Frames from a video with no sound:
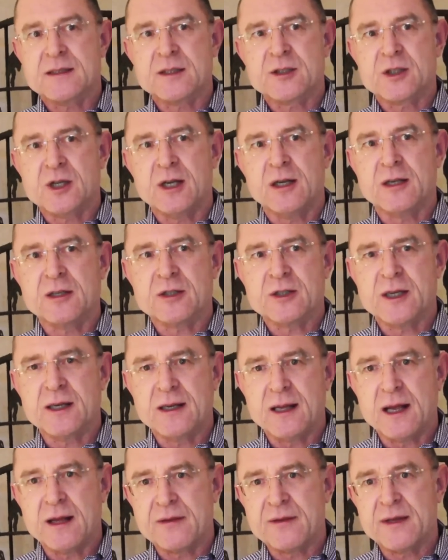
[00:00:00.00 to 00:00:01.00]
the challenge,
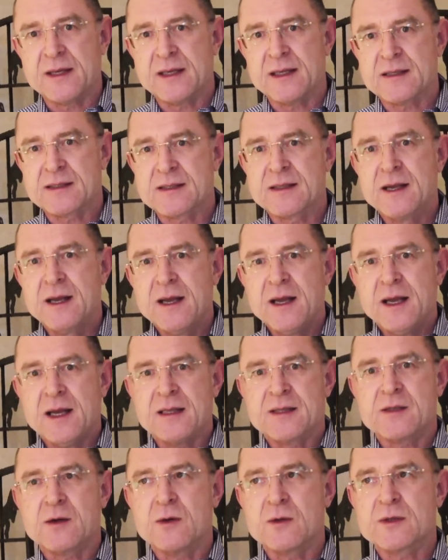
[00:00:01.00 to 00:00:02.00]
and I think it's
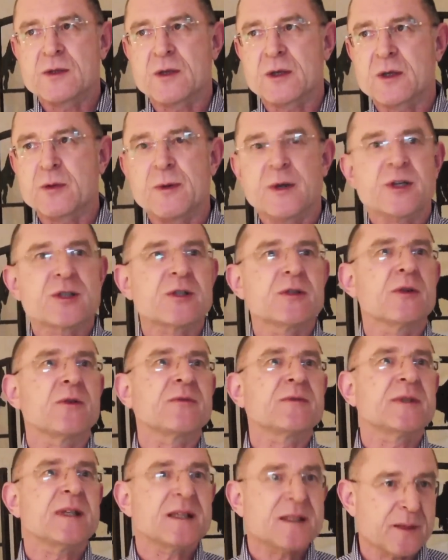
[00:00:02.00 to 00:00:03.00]
it's also a question
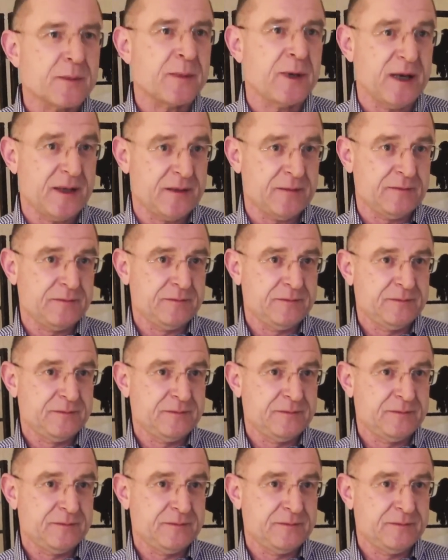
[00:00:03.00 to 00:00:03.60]
of discipline,